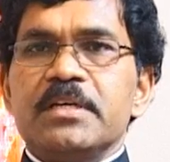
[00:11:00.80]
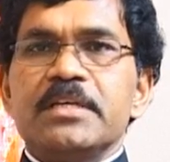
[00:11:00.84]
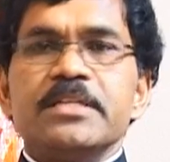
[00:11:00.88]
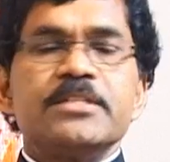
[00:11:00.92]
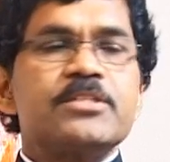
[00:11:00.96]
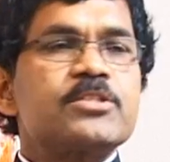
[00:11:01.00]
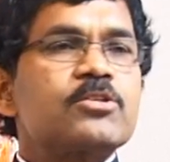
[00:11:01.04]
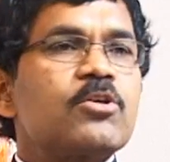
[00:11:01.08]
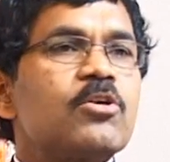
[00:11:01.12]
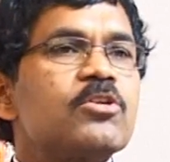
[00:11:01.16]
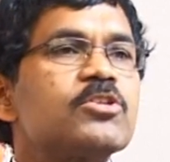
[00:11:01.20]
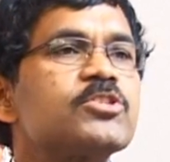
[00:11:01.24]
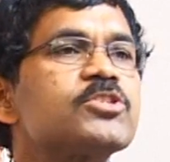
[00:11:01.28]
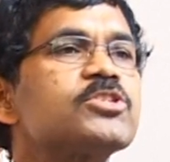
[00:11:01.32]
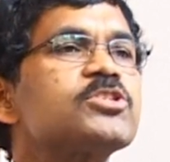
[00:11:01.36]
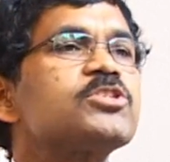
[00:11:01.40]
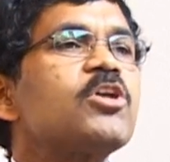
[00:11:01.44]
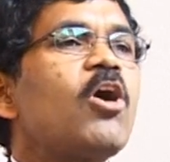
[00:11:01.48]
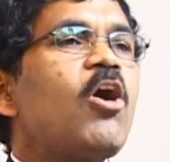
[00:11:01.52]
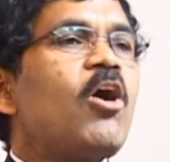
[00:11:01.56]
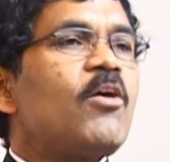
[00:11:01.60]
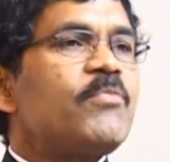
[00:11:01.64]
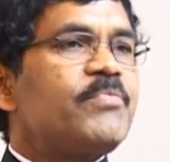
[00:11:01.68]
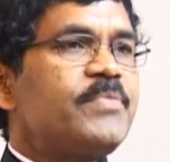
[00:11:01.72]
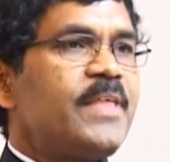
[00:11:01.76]
It's called
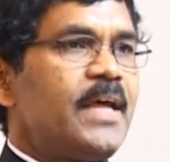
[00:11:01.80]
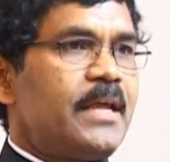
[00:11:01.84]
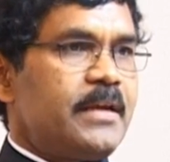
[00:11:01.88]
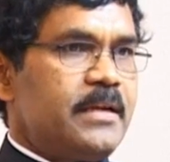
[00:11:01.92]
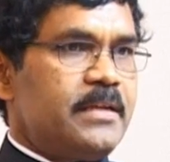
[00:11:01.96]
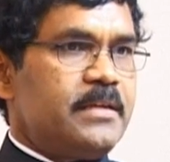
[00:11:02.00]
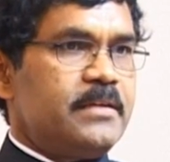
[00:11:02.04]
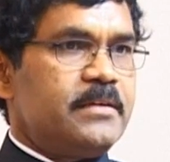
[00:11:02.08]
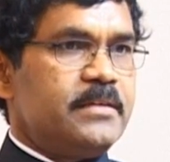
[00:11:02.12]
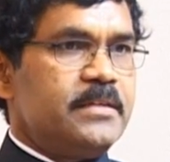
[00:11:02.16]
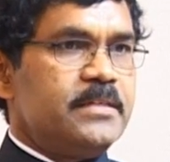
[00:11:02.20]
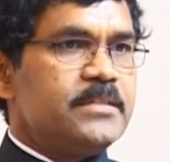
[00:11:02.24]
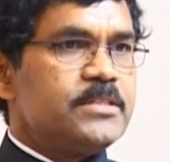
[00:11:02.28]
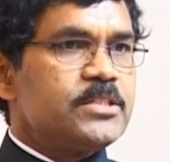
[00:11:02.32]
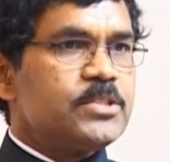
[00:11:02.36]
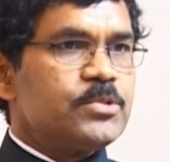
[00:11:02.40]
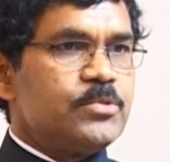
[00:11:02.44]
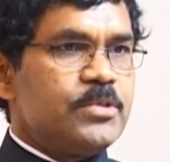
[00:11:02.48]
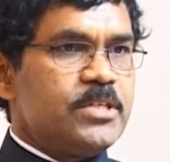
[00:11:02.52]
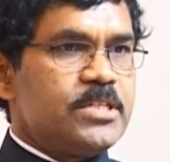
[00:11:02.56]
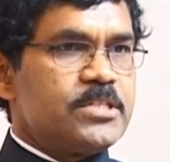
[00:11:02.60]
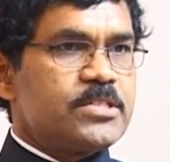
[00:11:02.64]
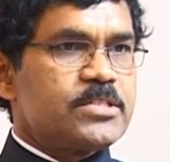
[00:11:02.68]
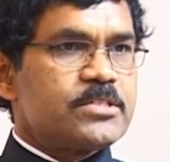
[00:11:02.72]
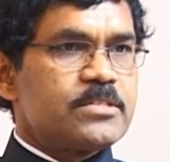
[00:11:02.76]
statare in
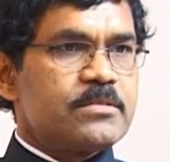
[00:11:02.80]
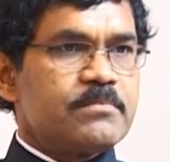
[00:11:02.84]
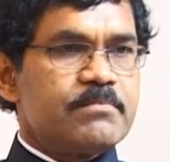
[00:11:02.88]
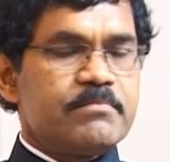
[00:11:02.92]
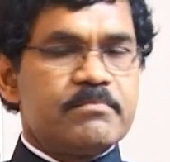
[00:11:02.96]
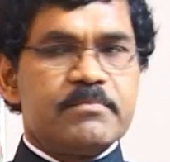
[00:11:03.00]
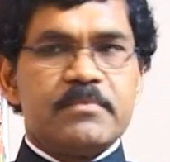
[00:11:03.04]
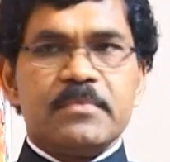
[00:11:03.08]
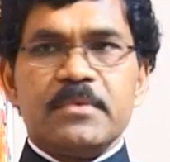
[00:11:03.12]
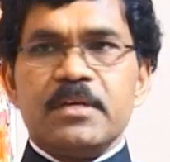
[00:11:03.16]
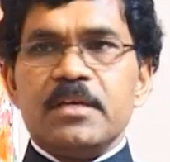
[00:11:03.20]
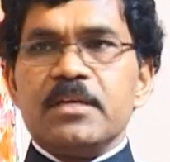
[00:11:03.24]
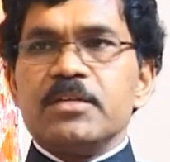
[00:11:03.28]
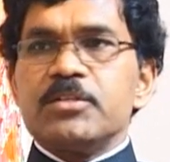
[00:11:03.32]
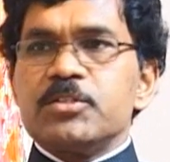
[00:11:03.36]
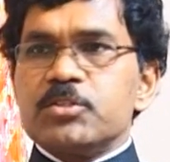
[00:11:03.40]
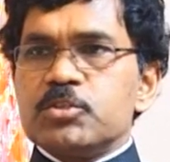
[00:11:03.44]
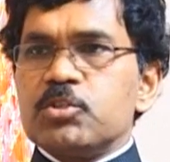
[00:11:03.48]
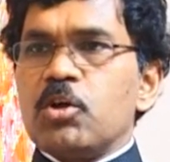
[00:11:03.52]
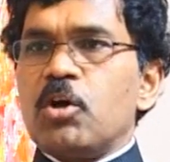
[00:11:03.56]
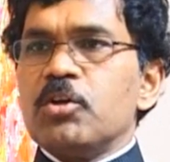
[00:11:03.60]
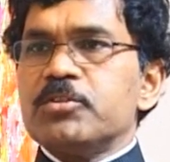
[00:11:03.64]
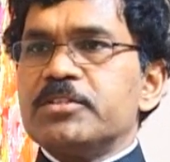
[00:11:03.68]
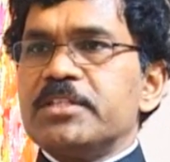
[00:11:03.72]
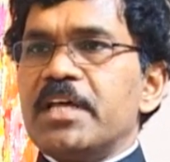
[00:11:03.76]
Swedish.
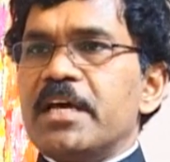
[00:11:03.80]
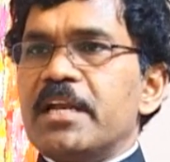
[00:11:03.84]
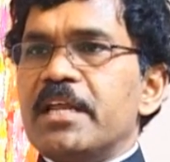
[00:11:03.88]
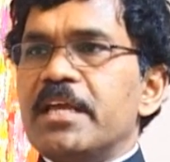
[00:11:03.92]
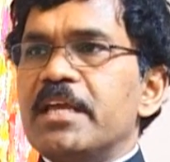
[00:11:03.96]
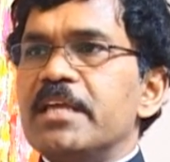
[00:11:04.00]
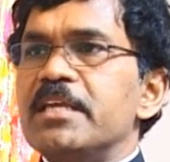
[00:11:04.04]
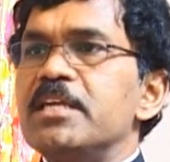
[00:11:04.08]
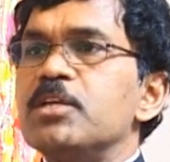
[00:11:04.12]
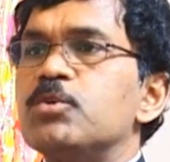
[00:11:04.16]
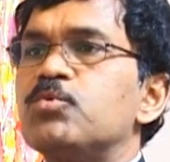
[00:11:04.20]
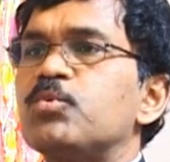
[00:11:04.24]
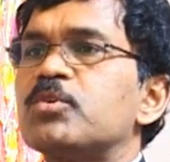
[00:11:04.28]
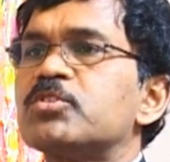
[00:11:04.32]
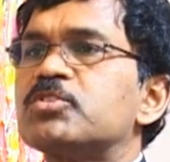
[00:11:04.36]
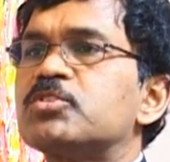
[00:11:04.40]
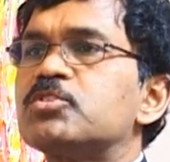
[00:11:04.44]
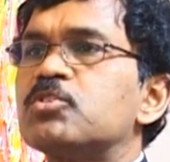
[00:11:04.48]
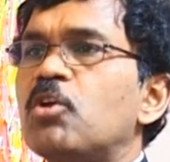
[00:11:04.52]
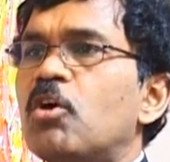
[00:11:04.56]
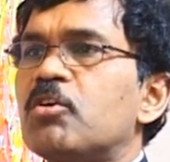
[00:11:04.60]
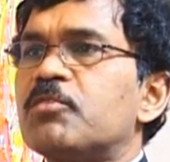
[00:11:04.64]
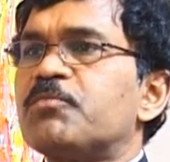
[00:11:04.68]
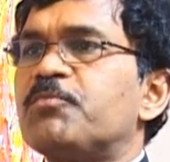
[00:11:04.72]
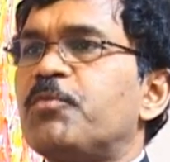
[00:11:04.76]
Statare, it was
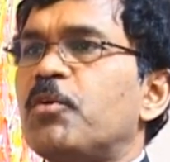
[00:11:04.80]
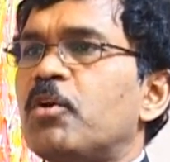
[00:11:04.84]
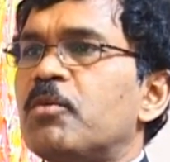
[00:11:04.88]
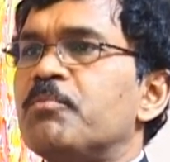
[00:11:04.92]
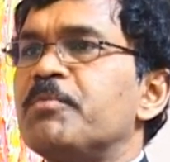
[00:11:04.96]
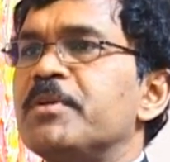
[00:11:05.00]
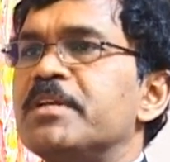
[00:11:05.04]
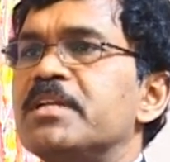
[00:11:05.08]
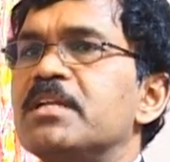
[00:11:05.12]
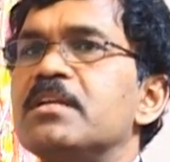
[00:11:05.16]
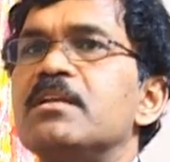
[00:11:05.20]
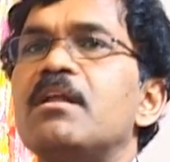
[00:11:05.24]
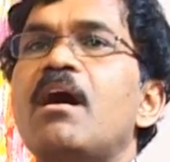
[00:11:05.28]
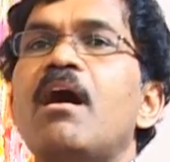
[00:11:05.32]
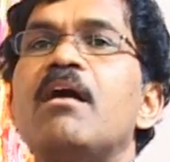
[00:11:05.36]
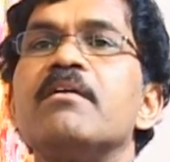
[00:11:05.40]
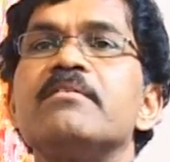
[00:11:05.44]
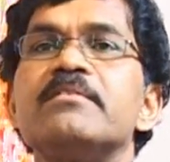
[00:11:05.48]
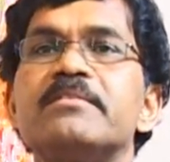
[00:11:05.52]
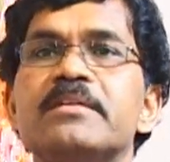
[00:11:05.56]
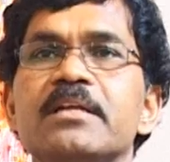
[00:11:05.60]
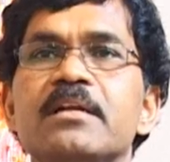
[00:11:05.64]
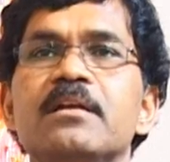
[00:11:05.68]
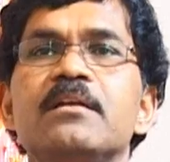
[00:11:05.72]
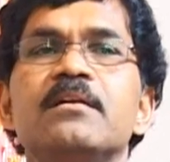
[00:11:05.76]
not forbidden
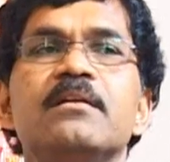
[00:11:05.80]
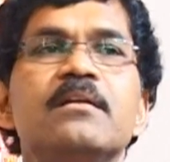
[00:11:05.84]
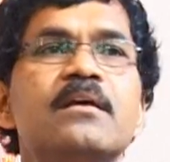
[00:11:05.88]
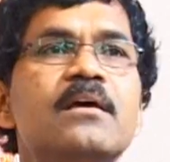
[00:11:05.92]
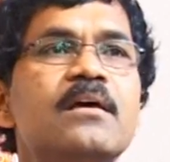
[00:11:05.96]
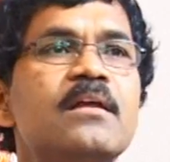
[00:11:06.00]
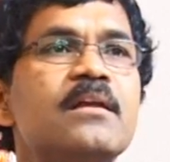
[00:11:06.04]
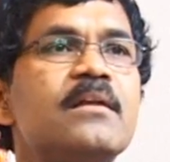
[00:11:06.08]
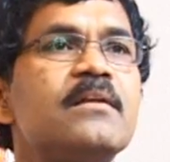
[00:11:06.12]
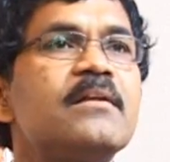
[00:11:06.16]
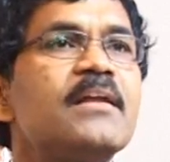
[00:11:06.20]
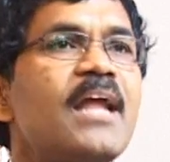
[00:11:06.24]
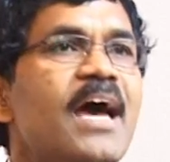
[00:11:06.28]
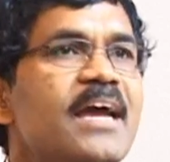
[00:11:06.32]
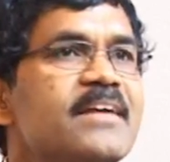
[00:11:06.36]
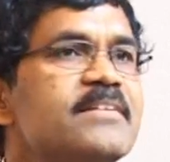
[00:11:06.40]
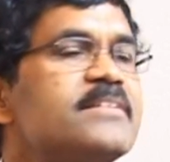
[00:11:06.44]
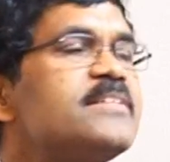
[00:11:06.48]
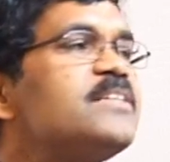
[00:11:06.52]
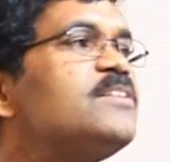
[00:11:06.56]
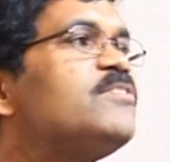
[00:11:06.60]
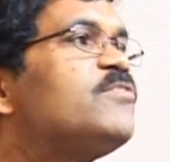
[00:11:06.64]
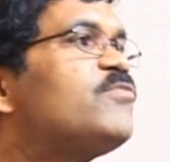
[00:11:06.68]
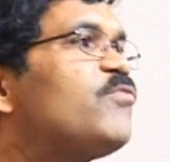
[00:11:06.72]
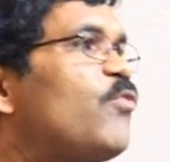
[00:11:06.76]
until
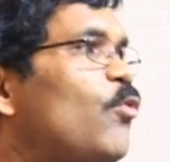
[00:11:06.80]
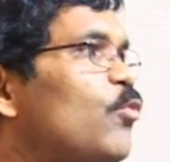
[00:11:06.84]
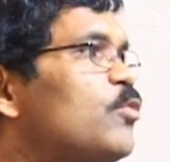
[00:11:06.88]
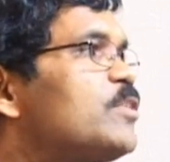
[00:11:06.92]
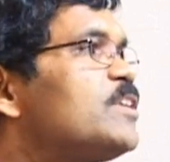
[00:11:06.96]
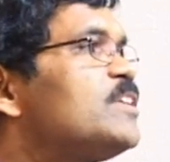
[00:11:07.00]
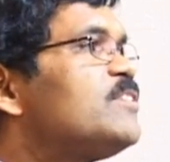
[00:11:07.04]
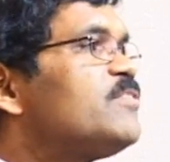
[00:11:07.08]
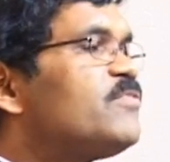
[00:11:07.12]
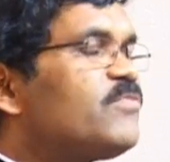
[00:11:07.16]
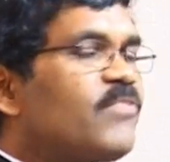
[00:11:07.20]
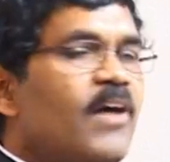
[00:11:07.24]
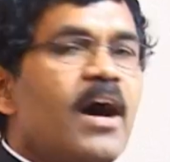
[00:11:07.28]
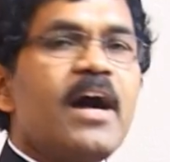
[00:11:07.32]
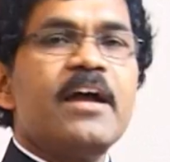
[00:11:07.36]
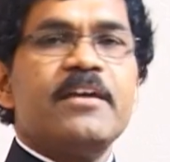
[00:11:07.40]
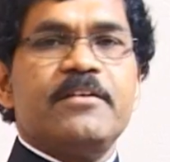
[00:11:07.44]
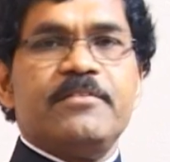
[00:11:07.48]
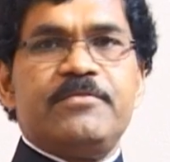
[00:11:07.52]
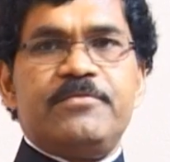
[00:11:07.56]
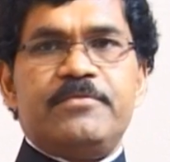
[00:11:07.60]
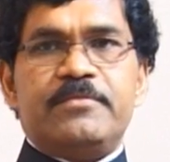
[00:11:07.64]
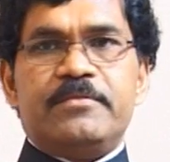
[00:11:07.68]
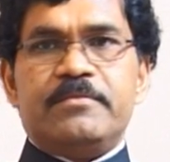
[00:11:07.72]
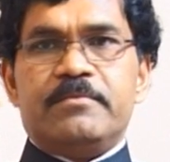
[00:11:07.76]

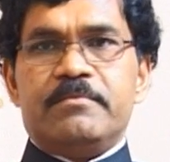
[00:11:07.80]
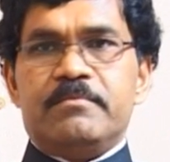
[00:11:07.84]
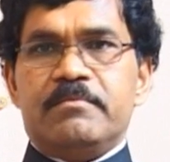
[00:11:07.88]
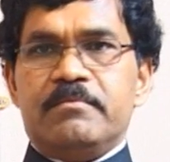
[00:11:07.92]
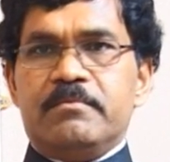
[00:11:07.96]
1945.